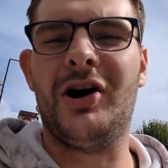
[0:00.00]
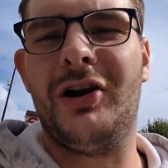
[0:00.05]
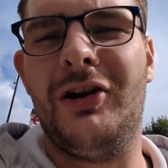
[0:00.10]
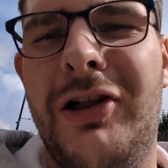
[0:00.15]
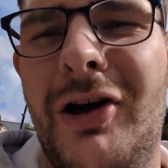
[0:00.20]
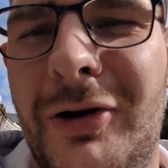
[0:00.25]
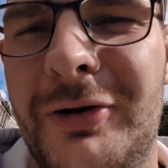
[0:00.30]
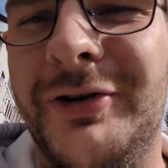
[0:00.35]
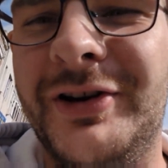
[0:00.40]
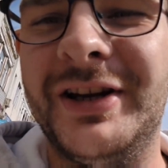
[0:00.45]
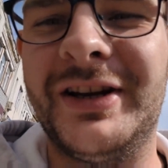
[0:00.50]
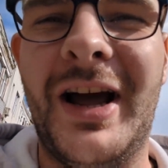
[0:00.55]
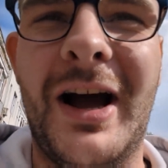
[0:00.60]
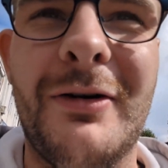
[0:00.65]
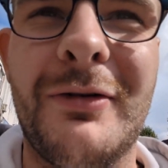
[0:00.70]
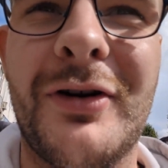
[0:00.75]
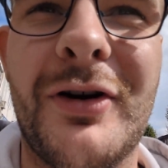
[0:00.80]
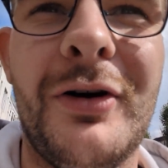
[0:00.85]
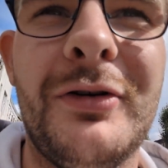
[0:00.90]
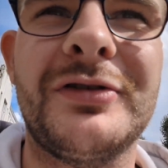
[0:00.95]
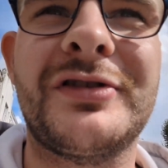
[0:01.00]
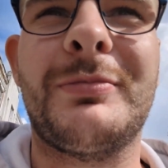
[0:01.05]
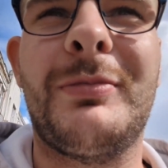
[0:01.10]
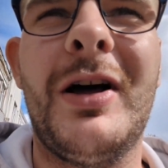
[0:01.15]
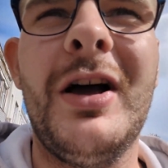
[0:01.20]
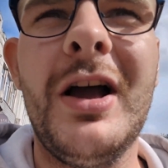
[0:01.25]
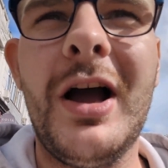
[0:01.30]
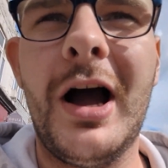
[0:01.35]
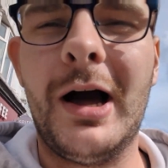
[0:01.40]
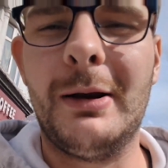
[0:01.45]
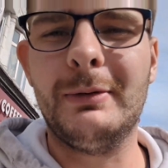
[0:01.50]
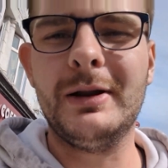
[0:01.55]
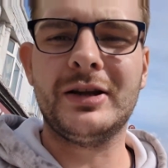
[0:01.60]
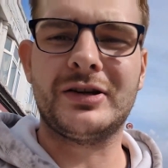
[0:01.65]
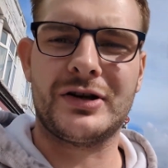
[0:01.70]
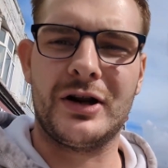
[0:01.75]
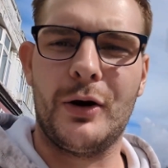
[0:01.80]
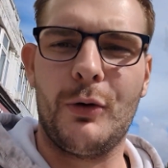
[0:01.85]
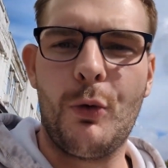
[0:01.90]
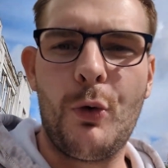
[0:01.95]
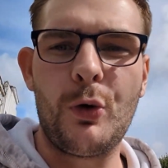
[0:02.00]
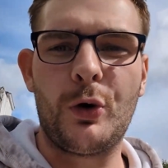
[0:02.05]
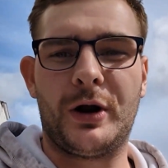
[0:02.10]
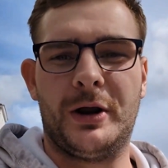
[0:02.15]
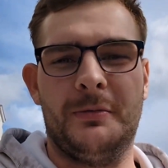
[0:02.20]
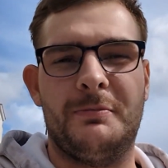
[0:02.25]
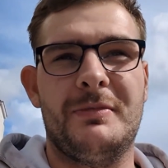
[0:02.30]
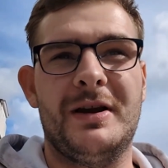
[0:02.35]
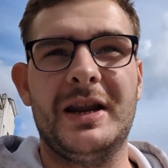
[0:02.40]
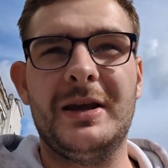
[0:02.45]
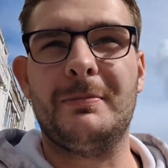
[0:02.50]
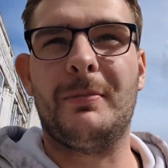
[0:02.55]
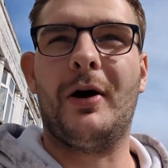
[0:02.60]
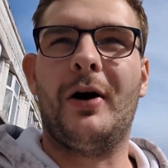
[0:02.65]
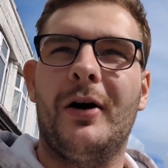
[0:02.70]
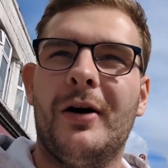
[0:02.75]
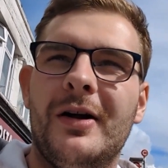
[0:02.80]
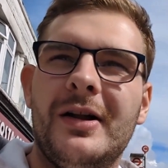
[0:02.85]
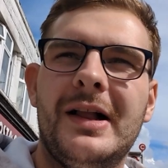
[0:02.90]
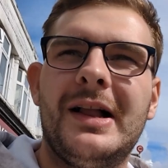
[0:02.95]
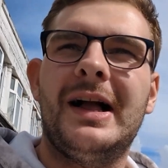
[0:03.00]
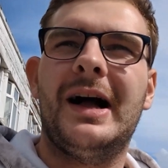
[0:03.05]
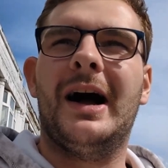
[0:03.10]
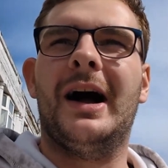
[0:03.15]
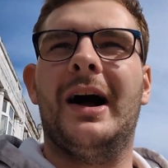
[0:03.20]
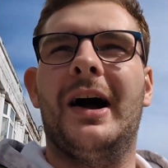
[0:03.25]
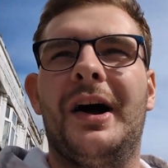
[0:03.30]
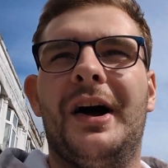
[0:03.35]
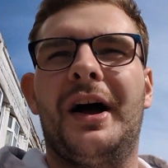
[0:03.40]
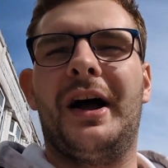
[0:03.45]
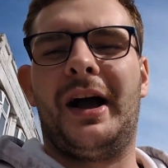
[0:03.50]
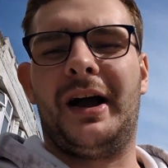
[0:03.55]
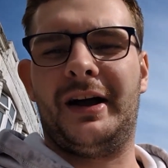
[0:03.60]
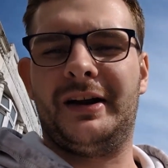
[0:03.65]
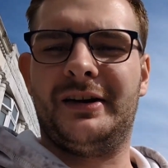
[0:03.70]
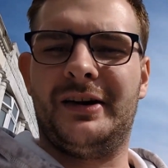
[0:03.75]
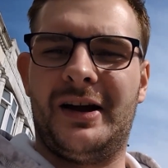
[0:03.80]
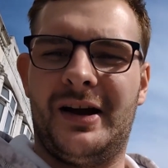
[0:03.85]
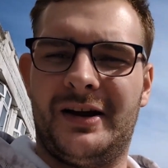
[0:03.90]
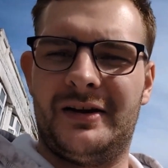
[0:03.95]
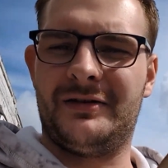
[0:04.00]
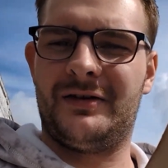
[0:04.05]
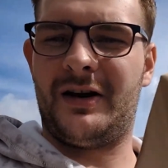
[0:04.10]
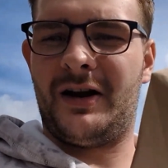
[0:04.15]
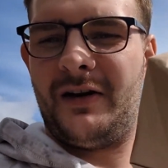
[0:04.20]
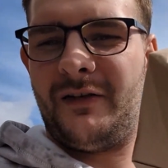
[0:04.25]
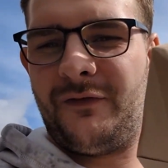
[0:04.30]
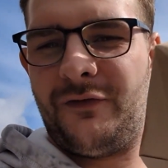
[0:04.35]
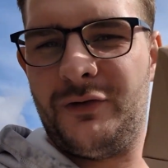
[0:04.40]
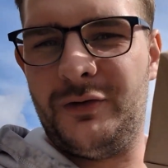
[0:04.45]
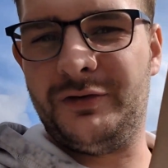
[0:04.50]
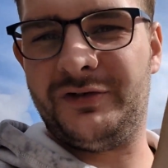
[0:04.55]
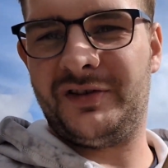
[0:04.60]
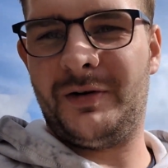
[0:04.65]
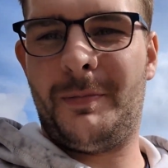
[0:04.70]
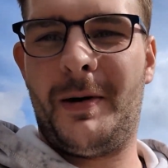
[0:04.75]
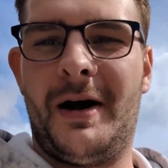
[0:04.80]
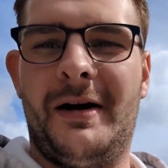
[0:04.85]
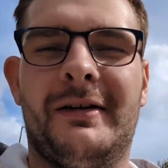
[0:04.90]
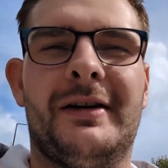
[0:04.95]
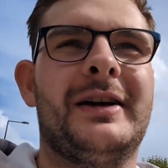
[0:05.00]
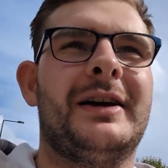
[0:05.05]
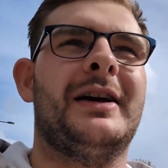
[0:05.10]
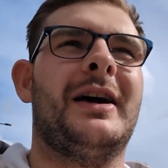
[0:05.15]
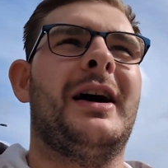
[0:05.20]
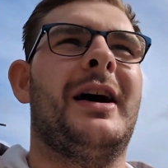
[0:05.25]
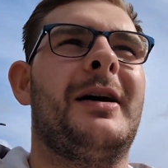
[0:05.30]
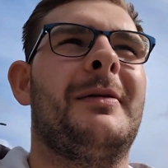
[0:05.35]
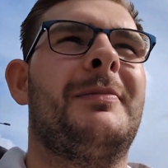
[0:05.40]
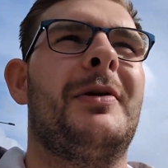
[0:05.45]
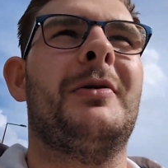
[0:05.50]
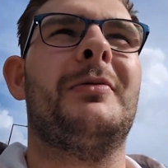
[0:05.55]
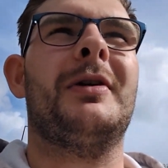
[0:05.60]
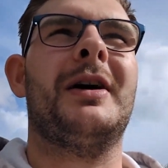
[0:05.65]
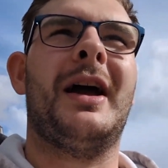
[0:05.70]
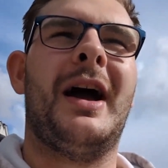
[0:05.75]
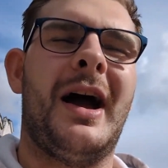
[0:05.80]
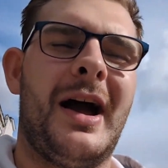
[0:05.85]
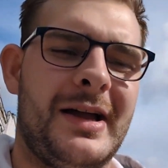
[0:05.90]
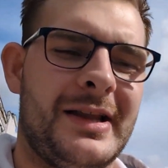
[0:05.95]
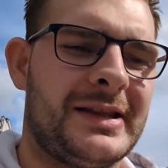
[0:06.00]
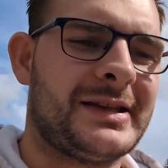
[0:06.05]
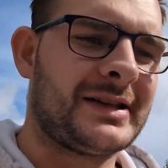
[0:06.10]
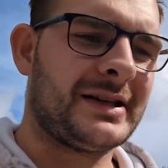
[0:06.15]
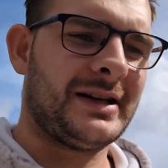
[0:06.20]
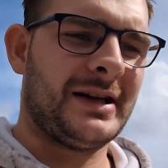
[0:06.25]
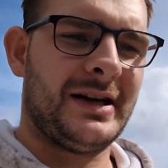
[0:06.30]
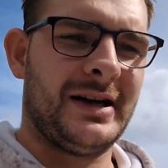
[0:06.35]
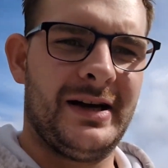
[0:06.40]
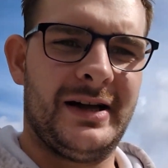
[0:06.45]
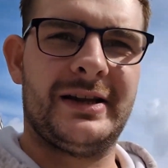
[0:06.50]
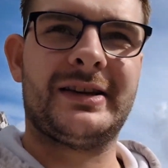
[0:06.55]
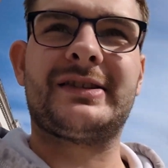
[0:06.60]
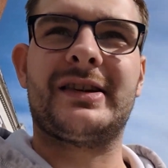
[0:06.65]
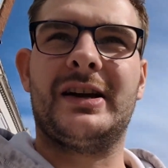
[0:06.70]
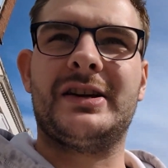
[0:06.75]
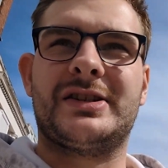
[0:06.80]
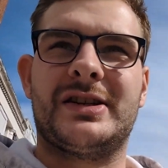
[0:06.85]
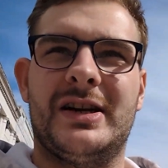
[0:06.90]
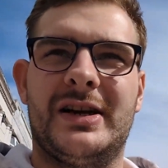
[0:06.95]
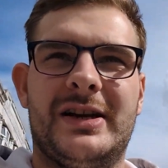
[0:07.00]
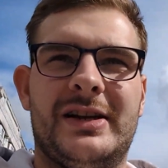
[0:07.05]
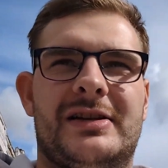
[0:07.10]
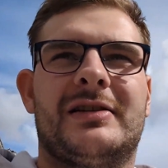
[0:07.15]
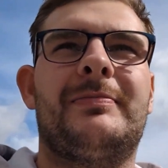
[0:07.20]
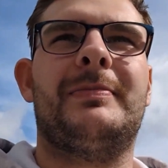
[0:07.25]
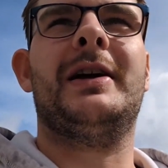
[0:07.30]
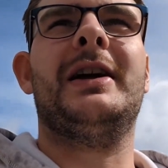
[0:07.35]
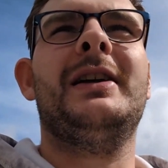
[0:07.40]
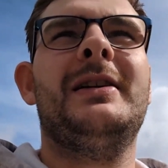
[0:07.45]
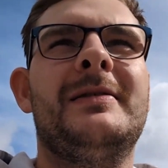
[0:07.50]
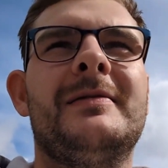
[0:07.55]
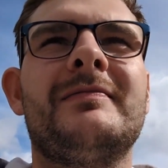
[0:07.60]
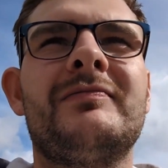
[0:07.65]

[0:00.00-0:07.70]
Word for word: our loaded alcohol. I'm literally a walking minibar uh, and, and, and fruits apparently. Uh, but we're at uh, Station AB,